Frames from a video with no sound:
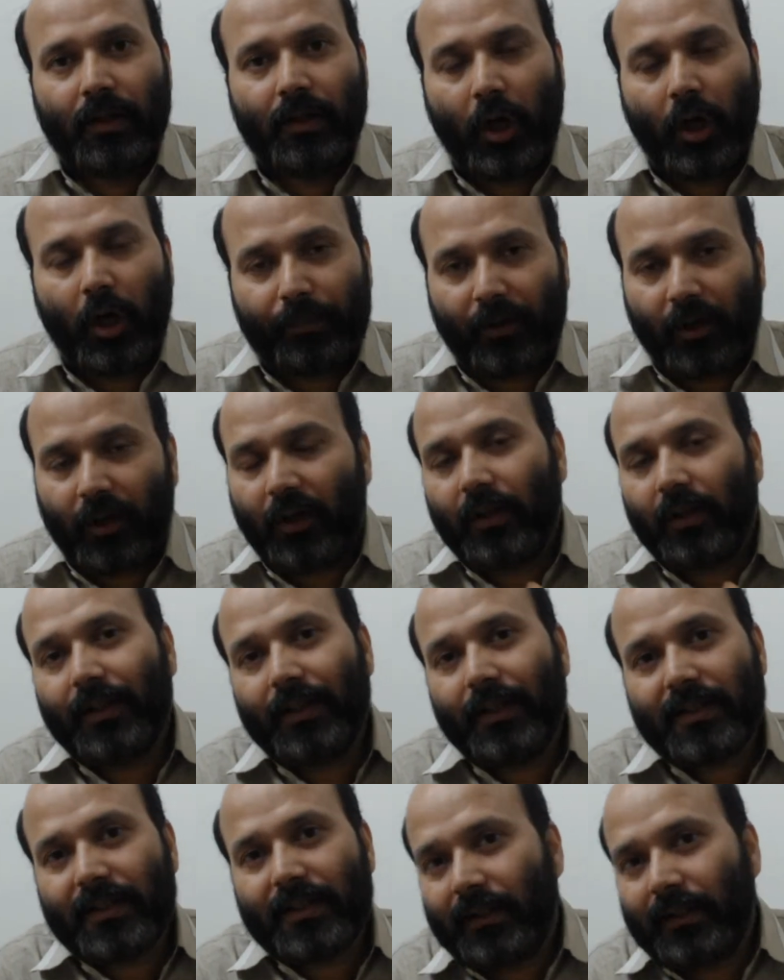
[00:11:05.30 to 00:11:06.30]
of all
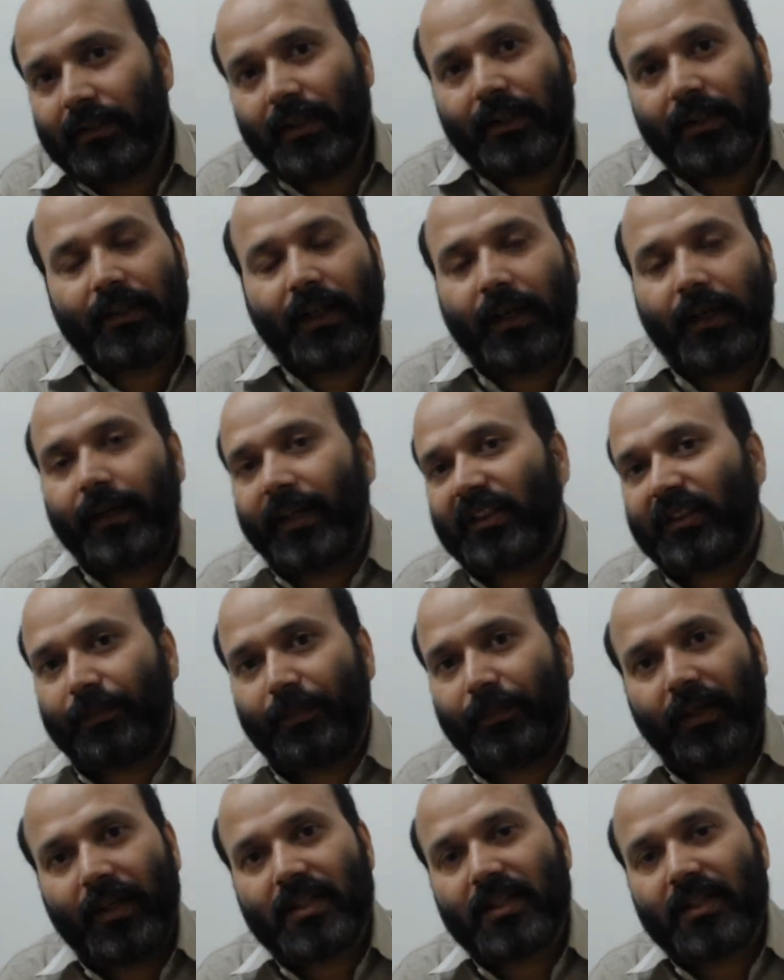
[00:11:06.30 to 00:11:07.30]
these changes that takes
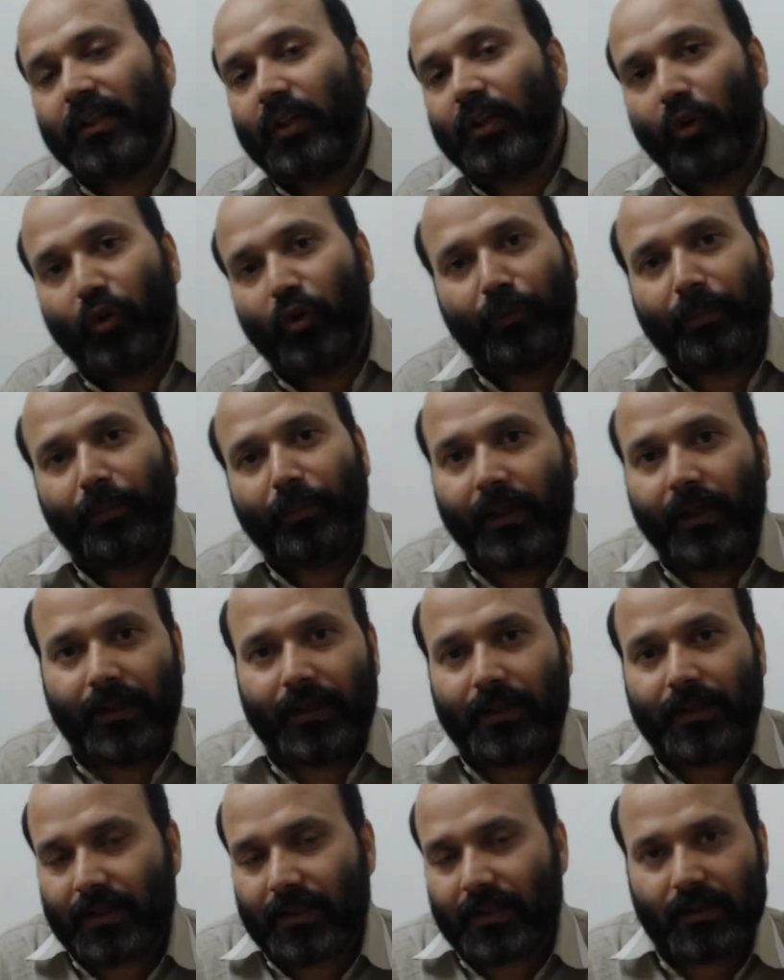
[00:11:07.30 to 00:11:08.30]
place in the
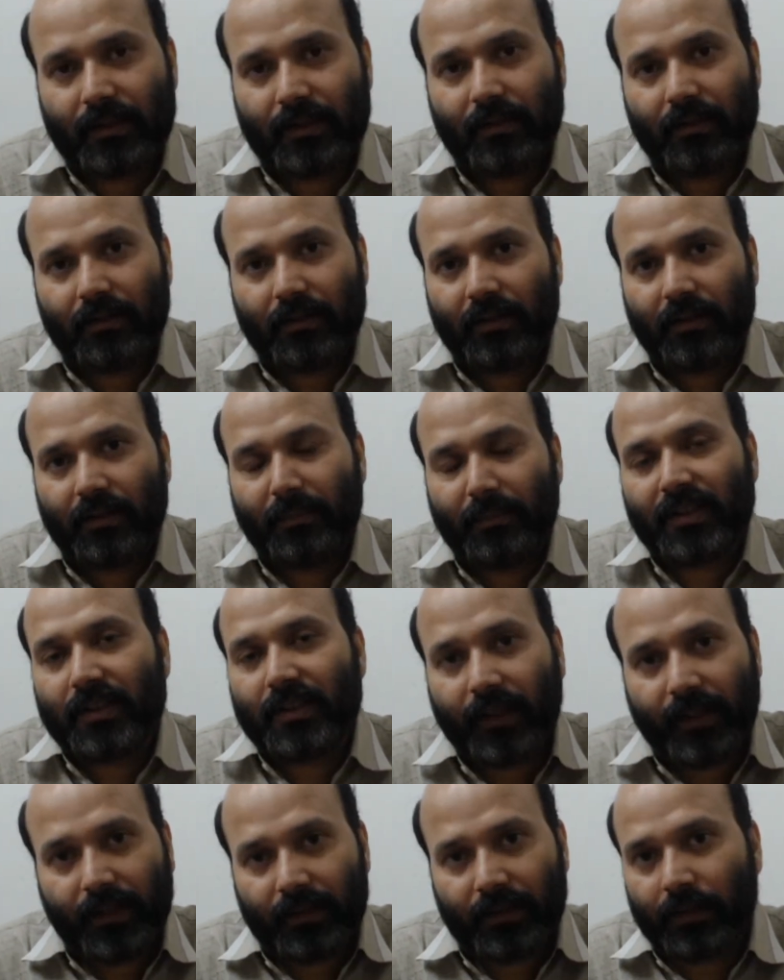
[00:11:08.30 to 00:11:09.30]
hominids, means
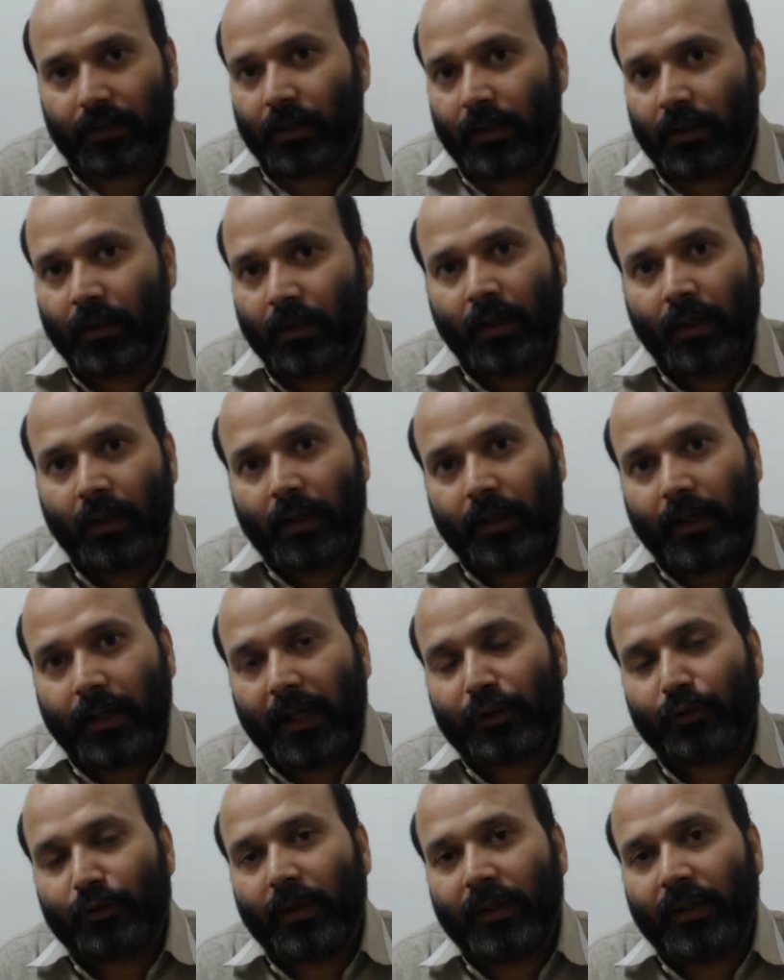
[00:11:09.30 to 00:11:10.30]
the
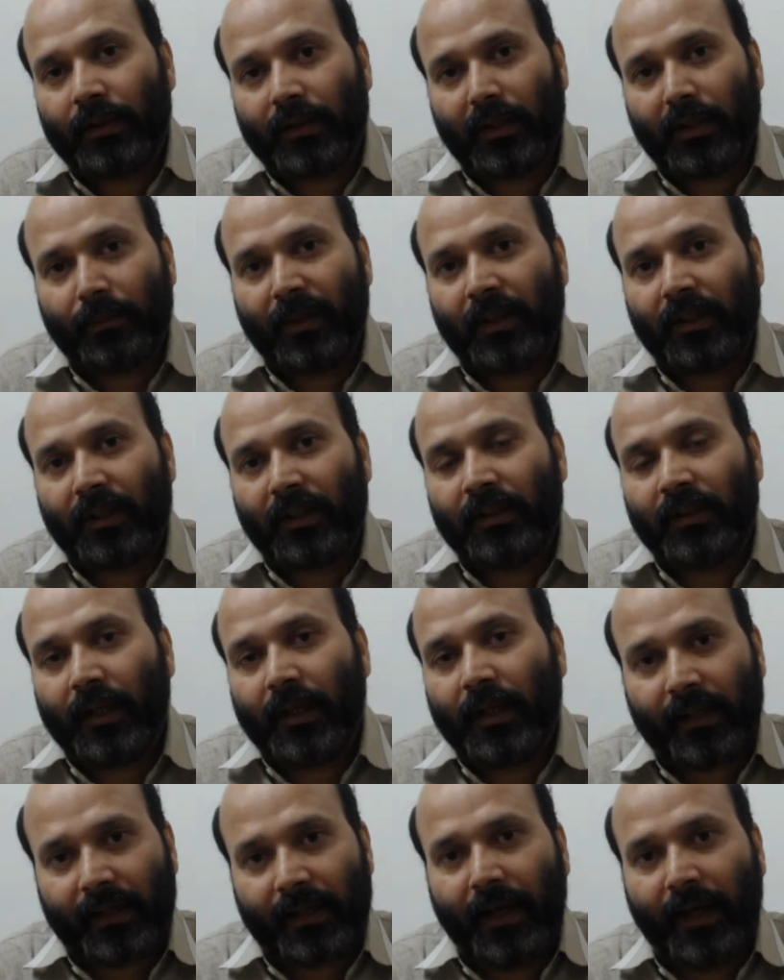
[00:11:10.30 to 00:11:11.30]
gradual increment in
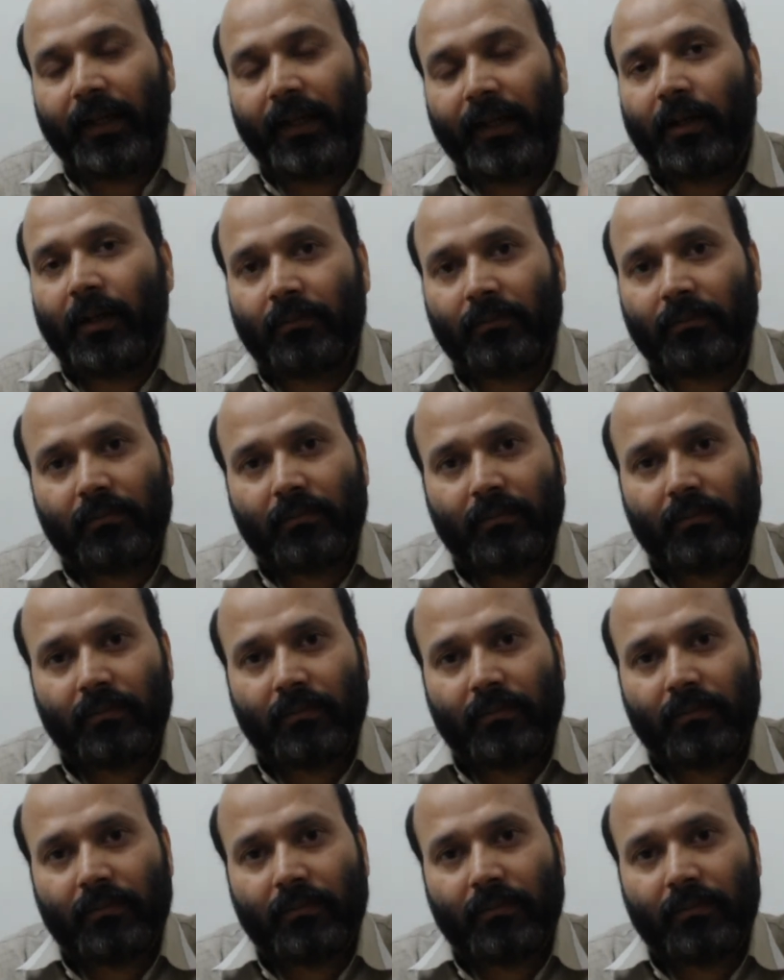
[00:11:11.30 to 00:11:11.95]
their cranium,